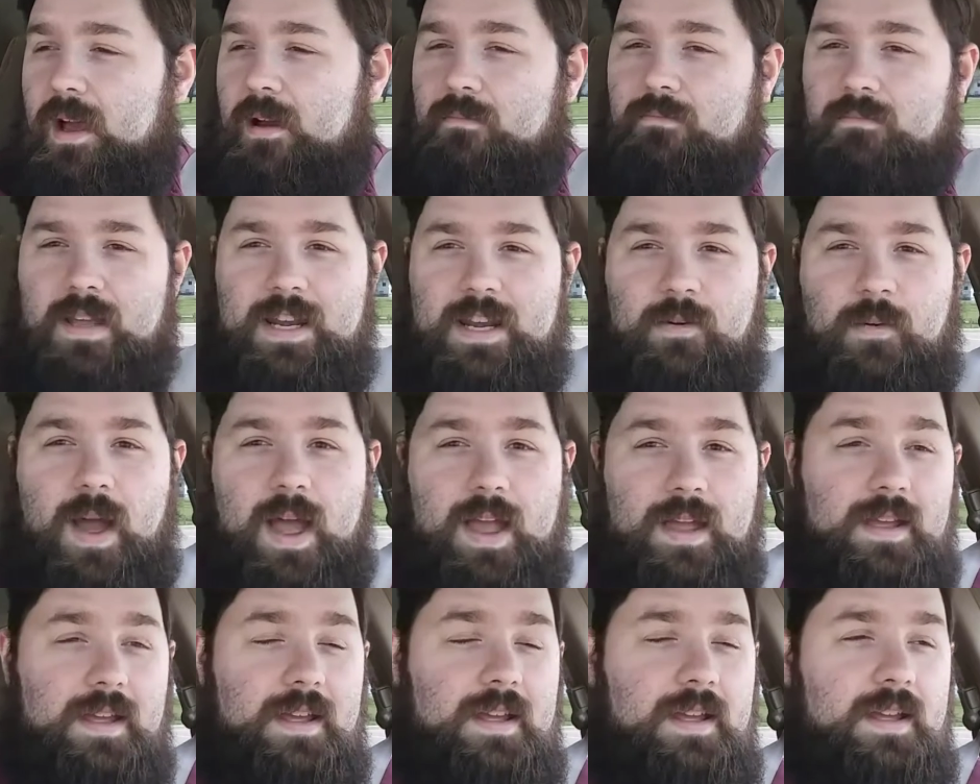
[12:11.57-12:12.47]

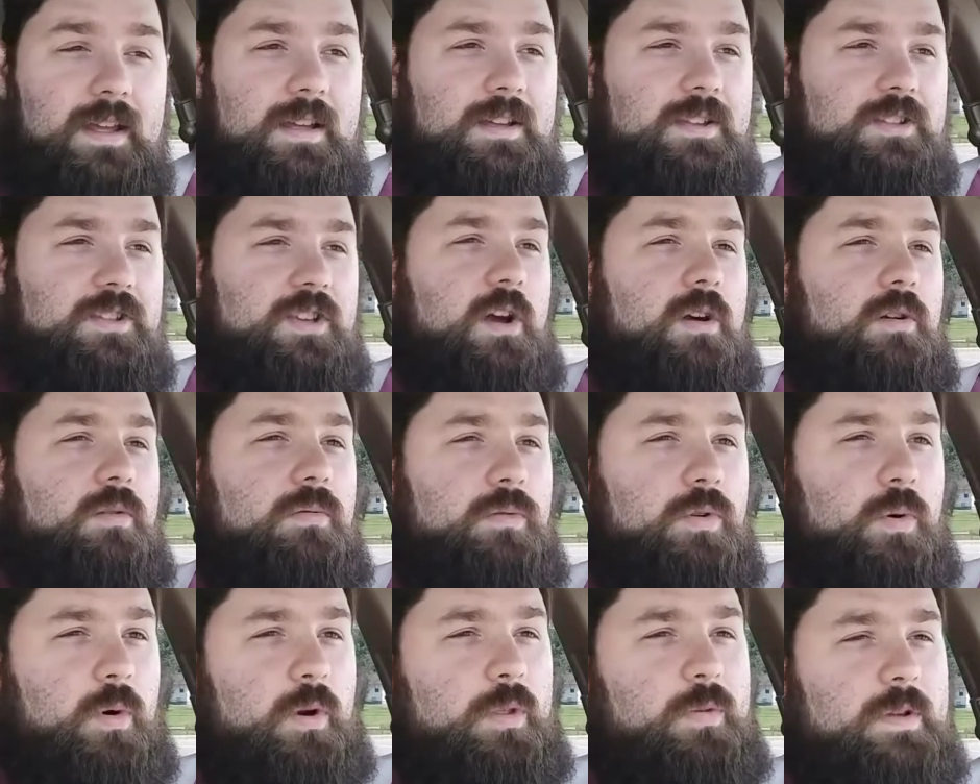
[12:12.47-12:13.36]
anyway, so
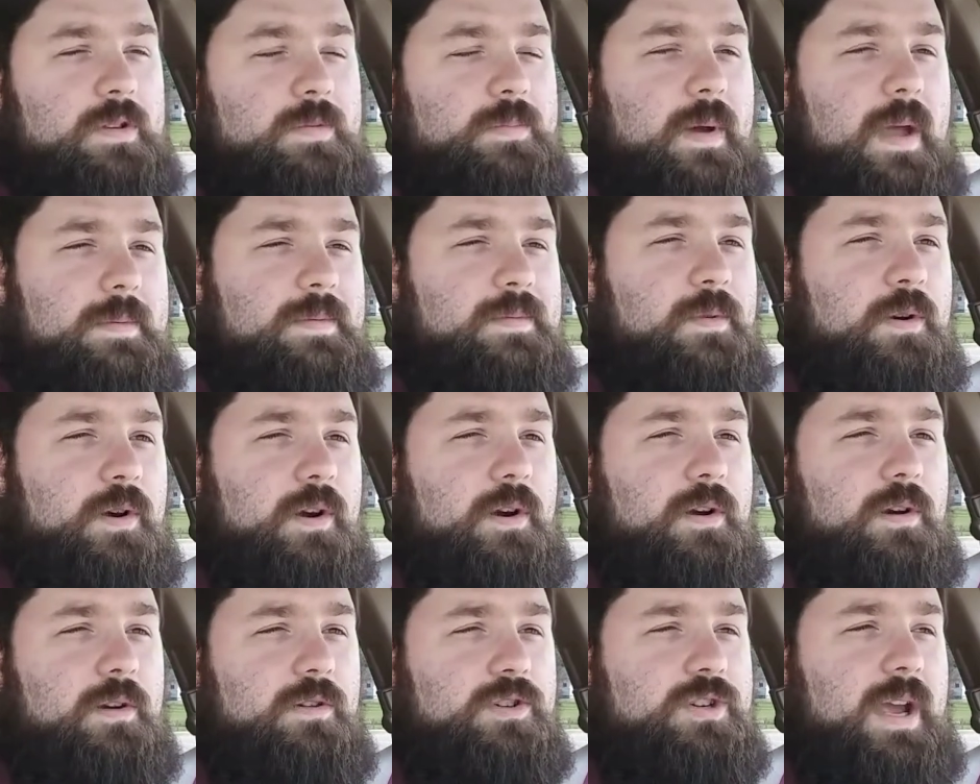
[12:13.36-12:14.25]
Northwest Pipe
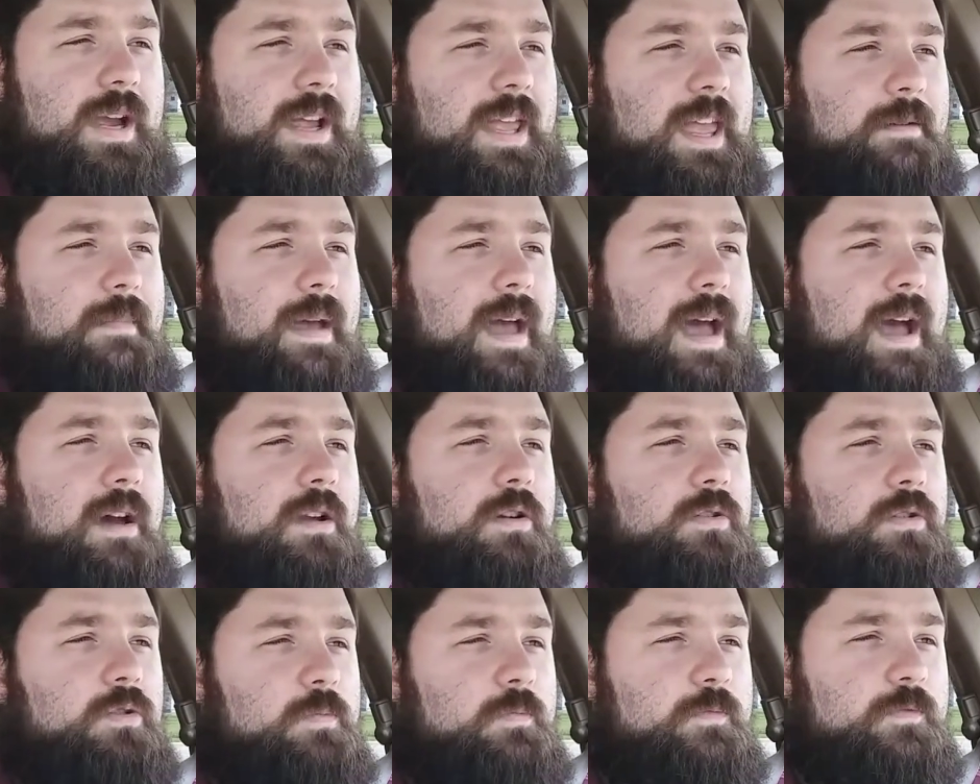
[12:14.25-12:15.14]
Smoker, check him
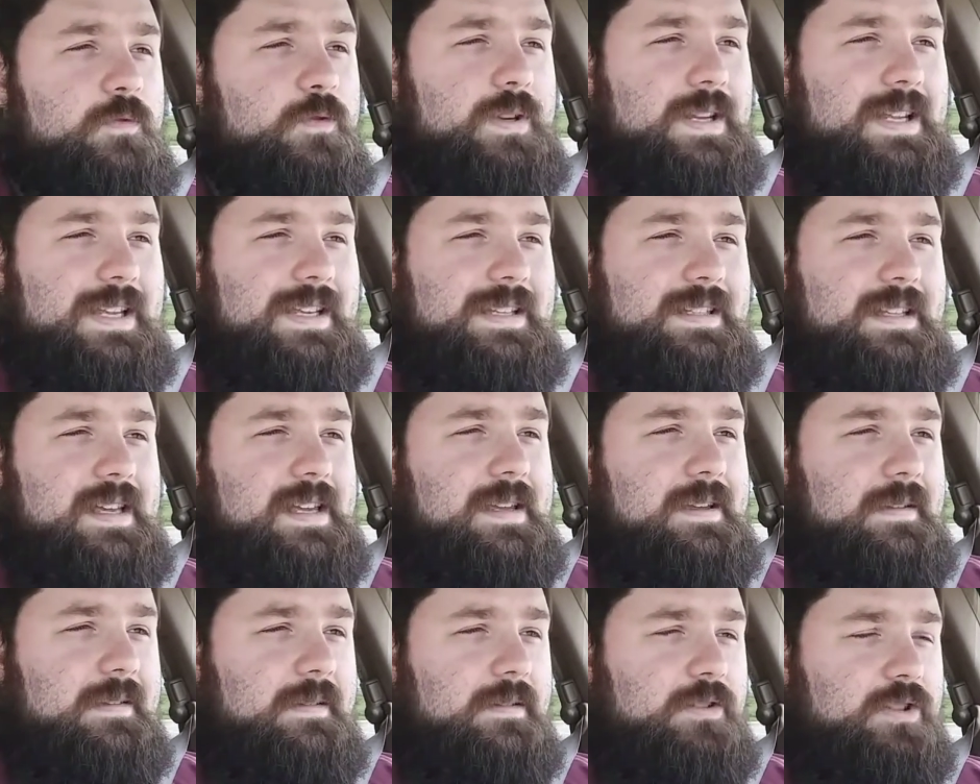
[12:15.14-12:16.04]
out.
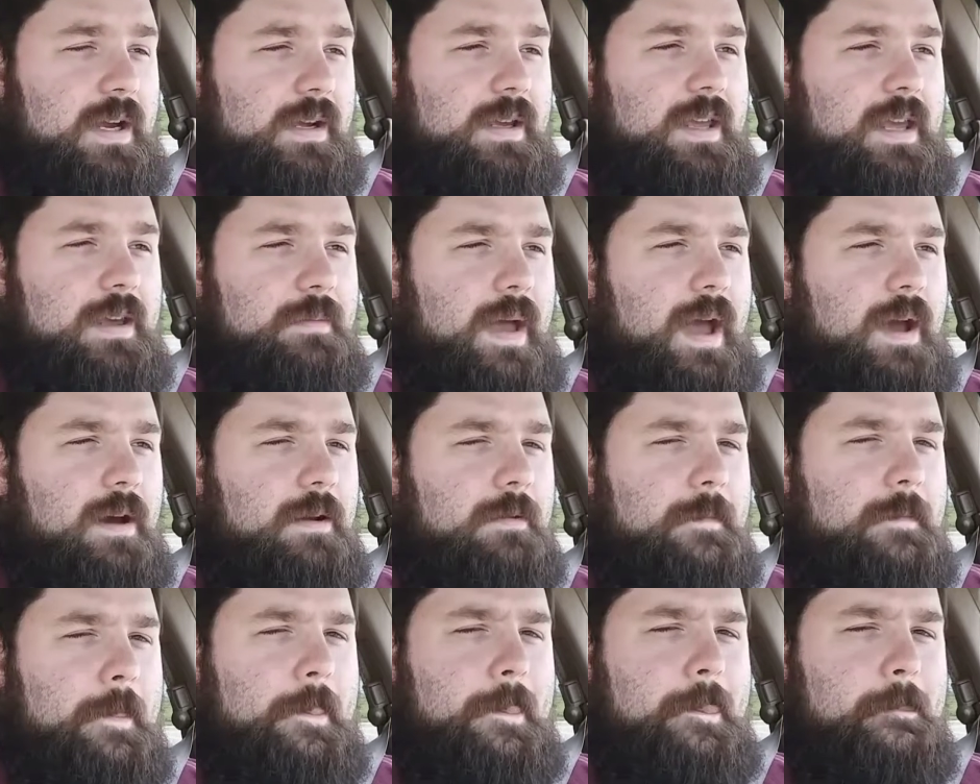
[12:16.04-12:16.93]
Umfundise, check him
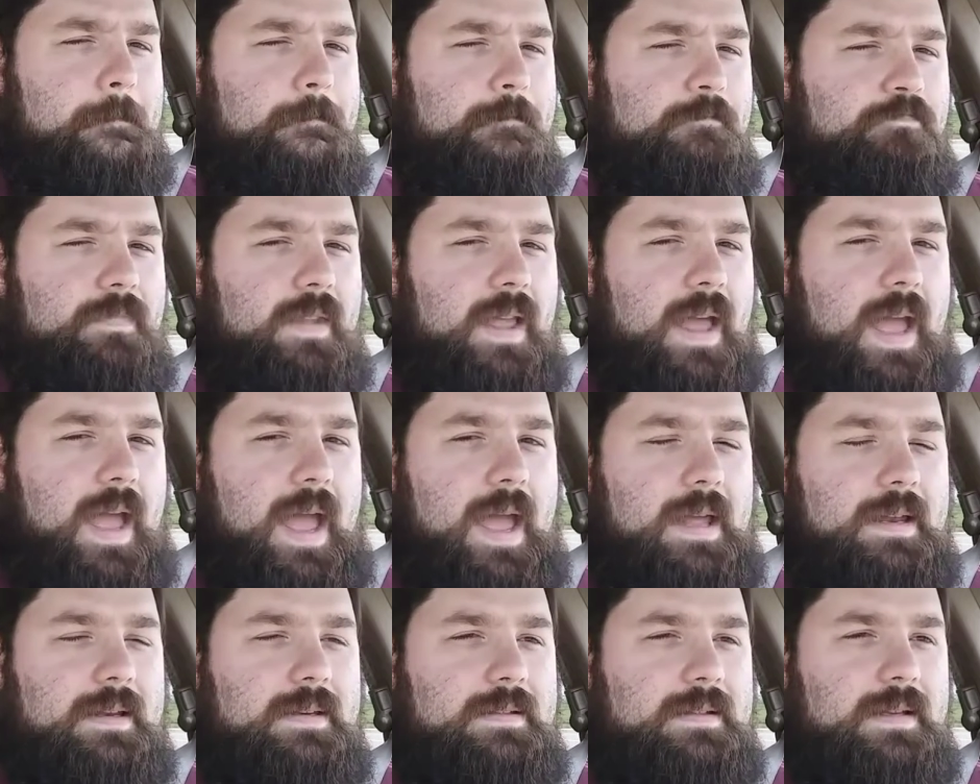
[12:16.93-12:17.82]
out,
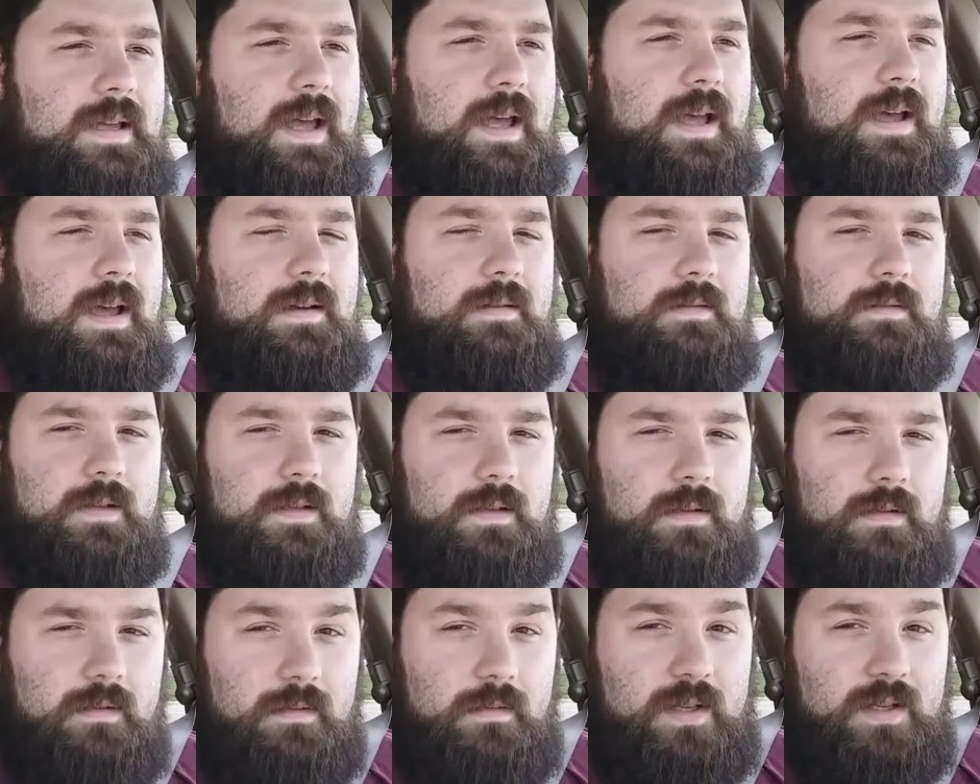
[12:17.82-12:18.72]
and
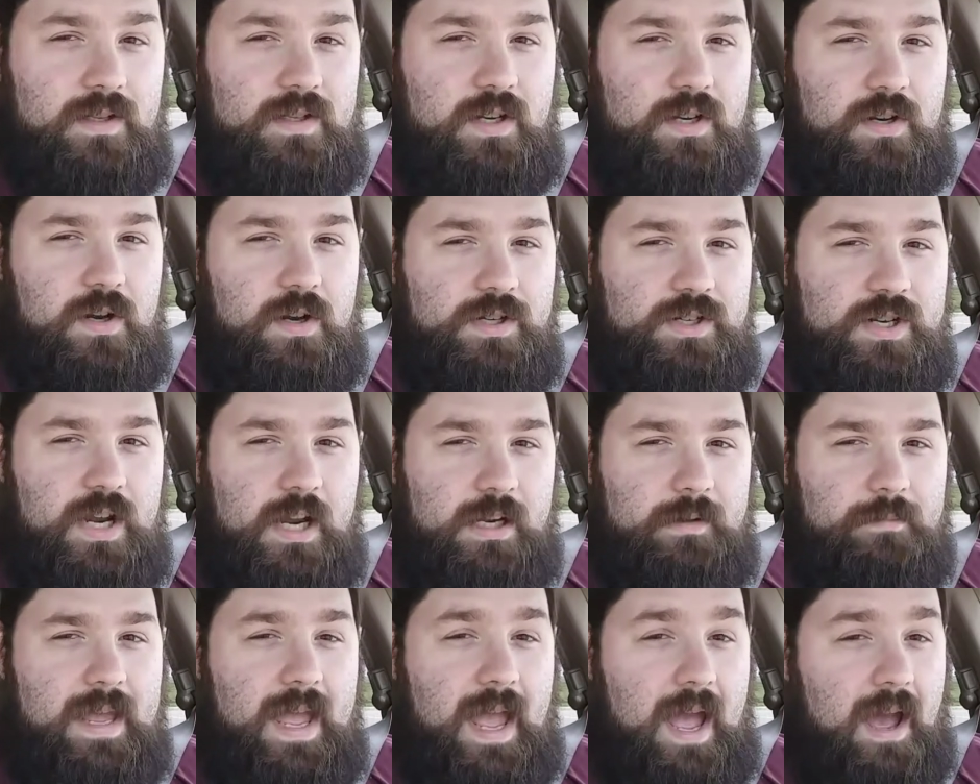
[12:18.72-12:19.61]
continue to
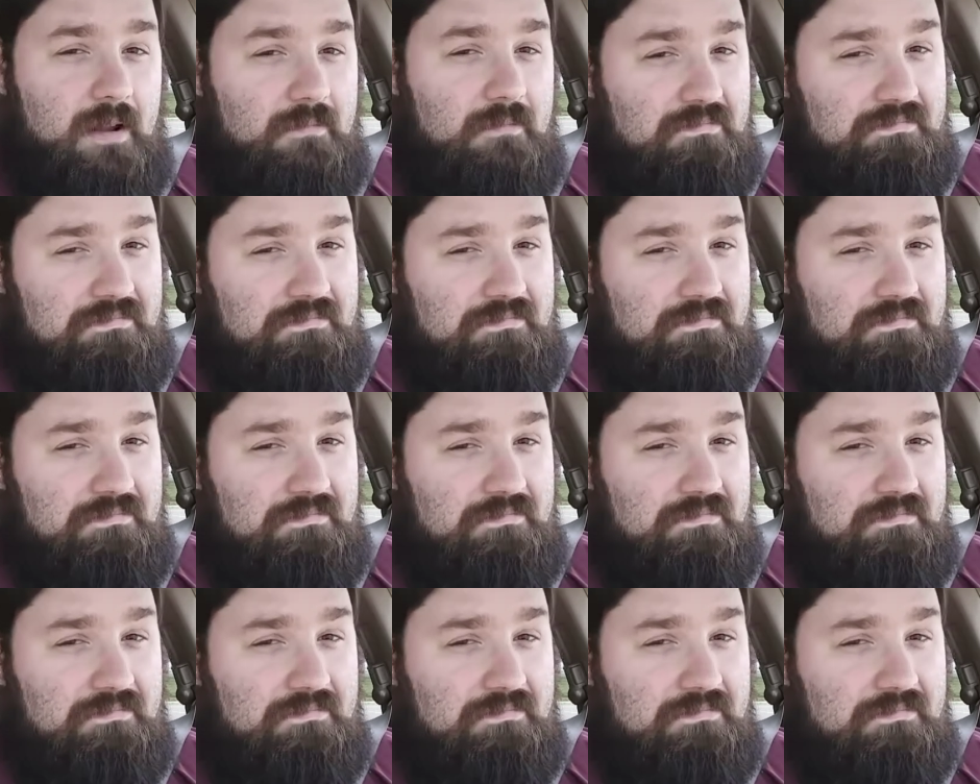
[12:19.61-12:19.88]
check me out